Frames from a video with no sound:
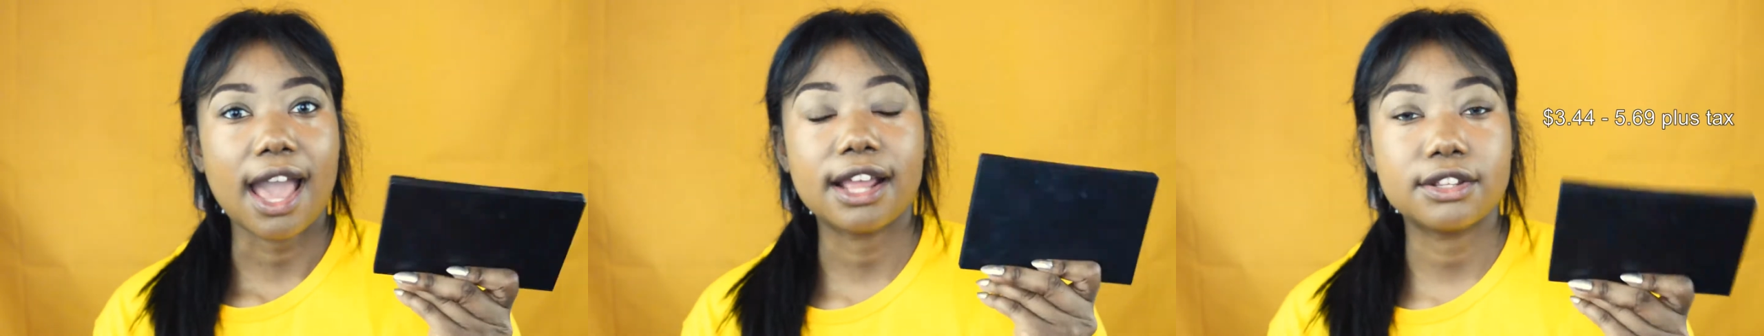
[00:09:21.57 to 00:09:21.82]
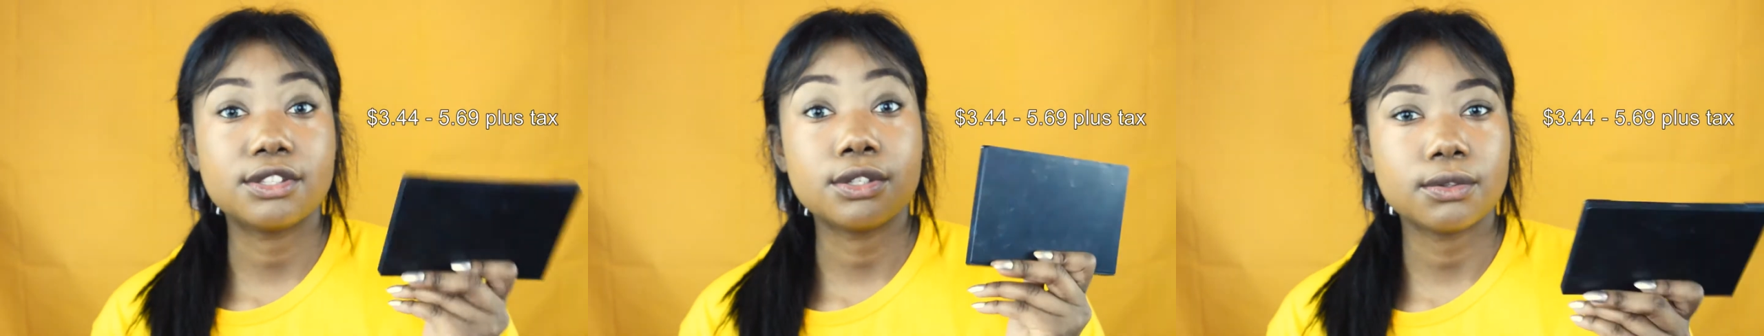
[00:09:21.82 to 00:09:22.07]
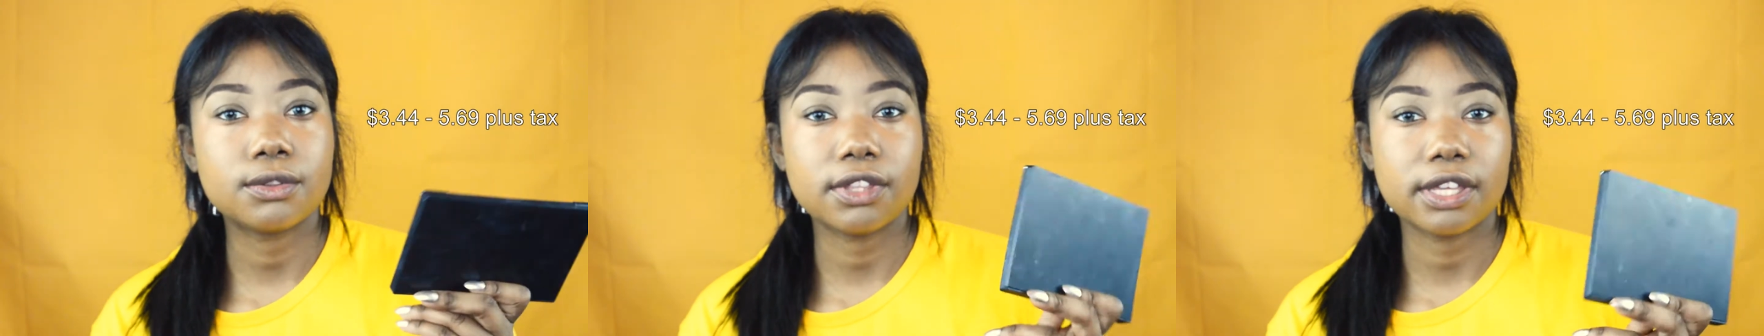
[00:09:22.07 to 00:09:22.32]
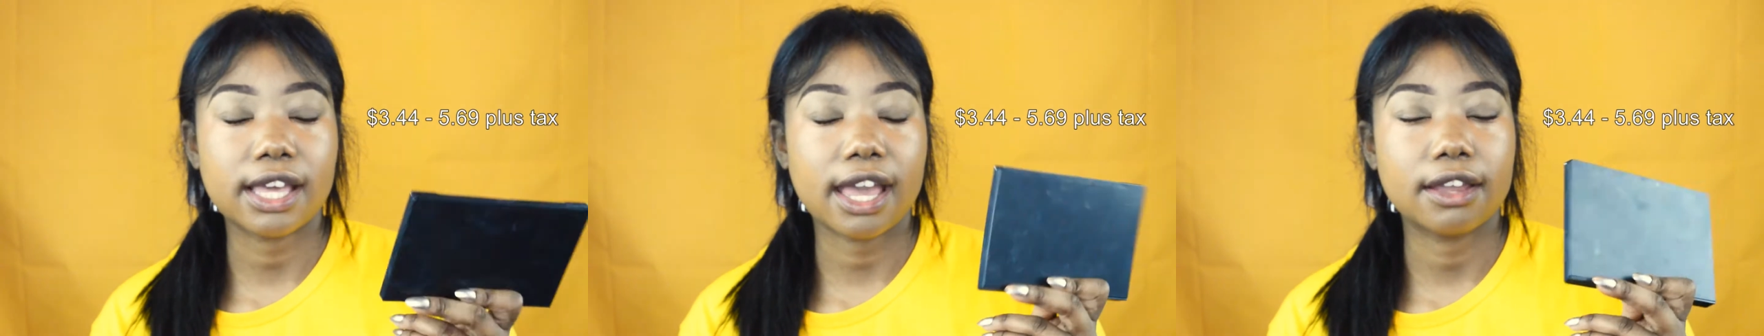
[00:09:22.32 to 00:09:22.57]
I do
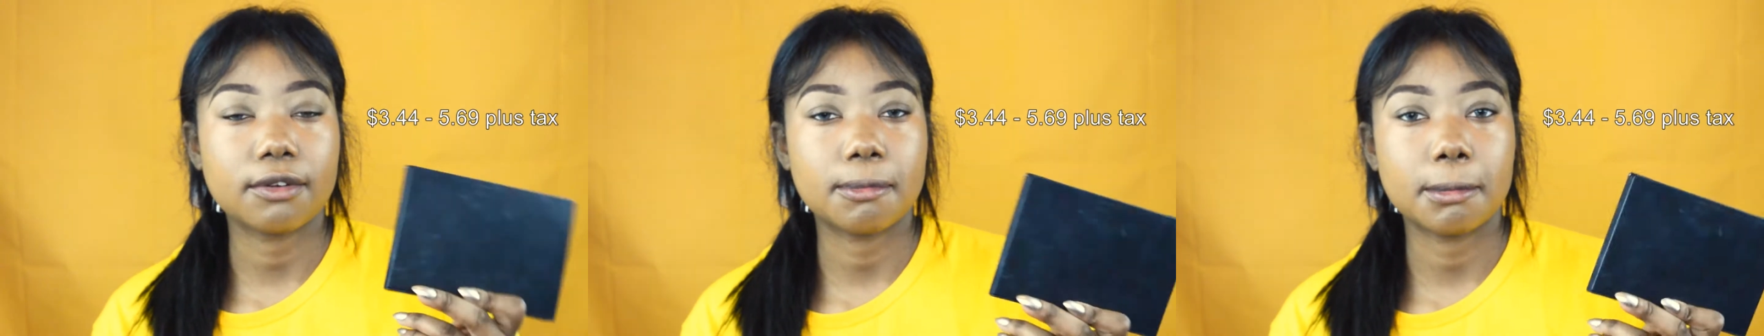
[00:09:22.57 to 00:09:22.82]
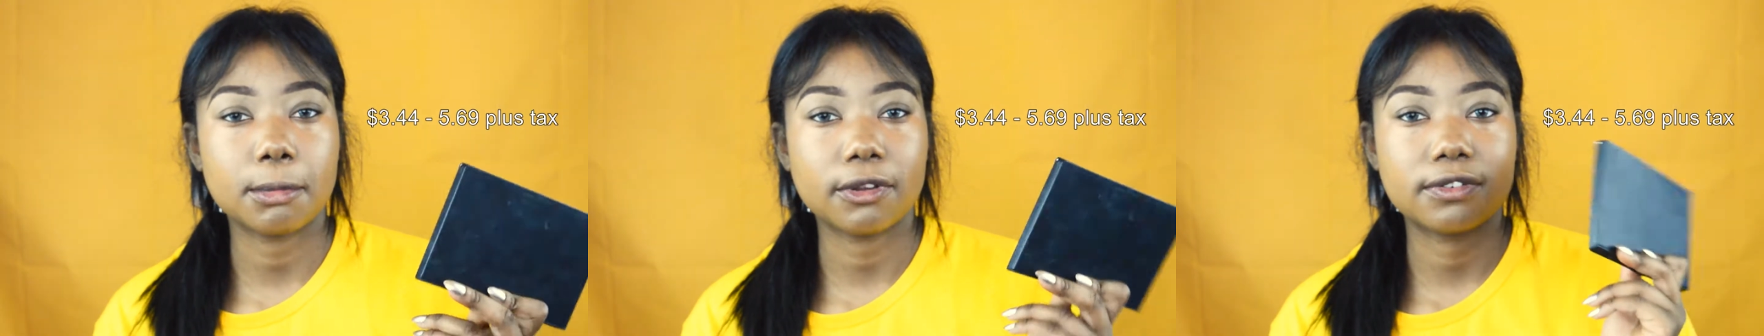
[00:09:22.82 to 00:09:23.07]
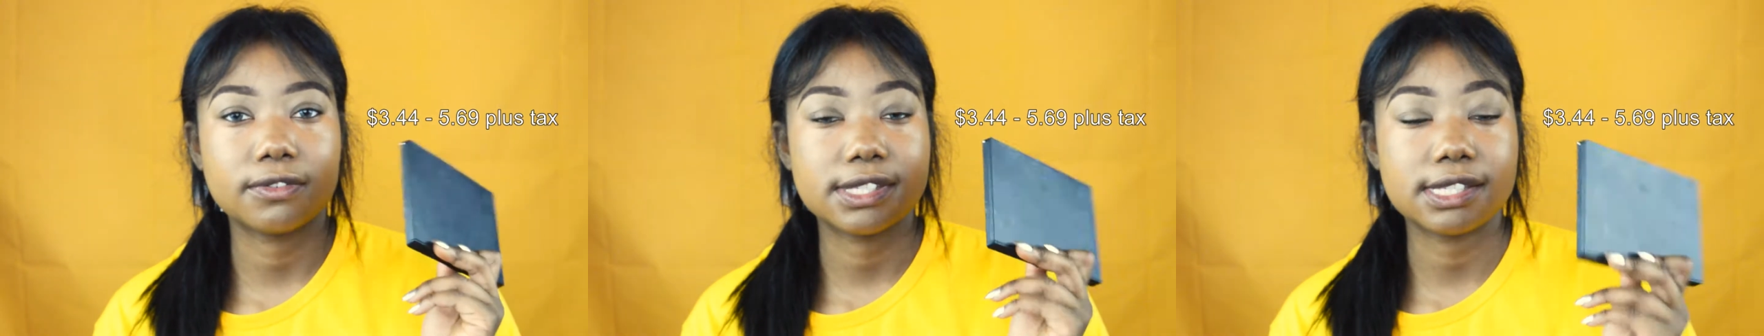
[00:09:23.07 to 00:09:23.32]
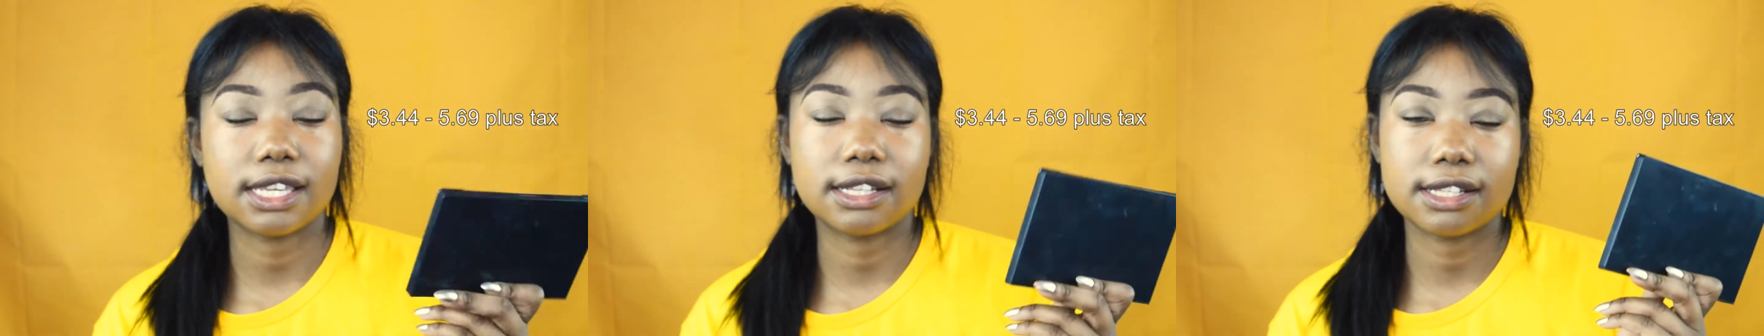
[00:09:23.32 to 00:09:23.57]
think I remember
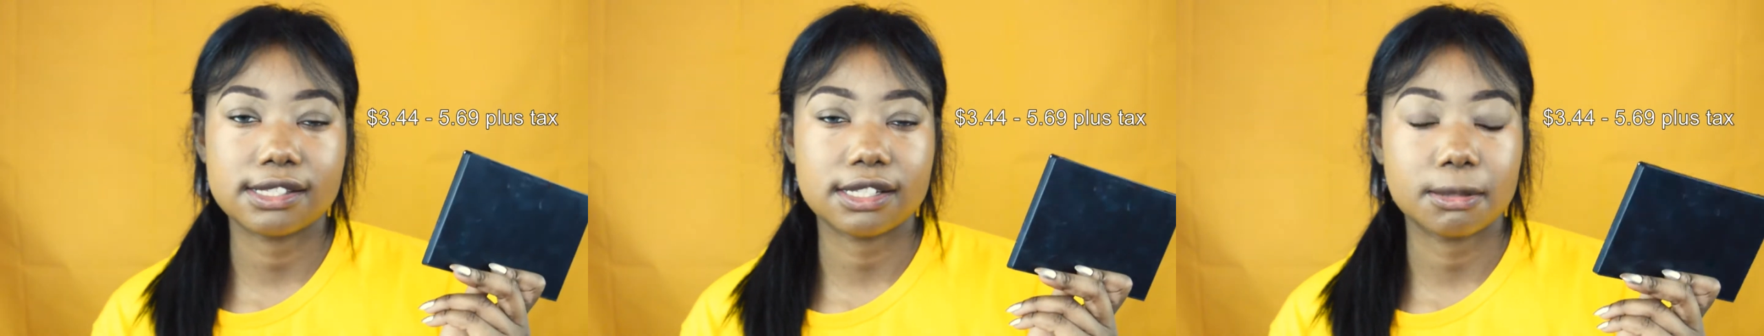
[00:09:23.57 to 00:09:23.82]
seeing this